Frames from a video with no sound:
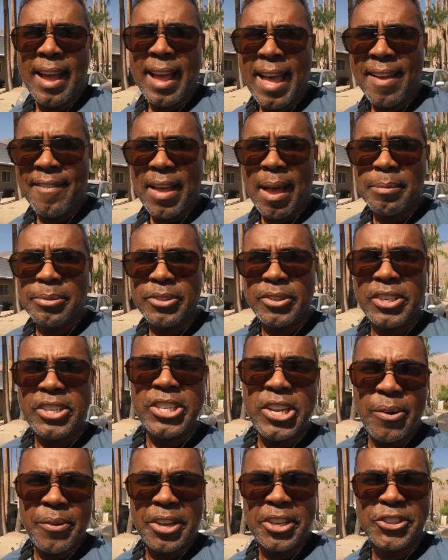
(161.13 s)
Have absolutely
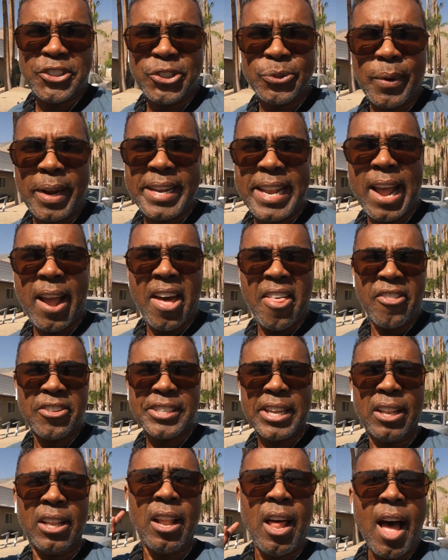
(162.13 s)
no issues right now, and
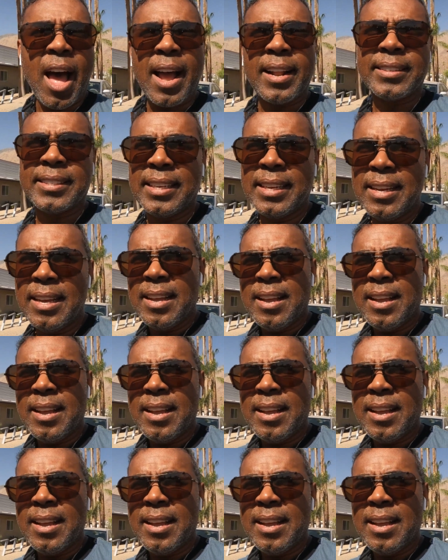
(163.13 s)
there's a lot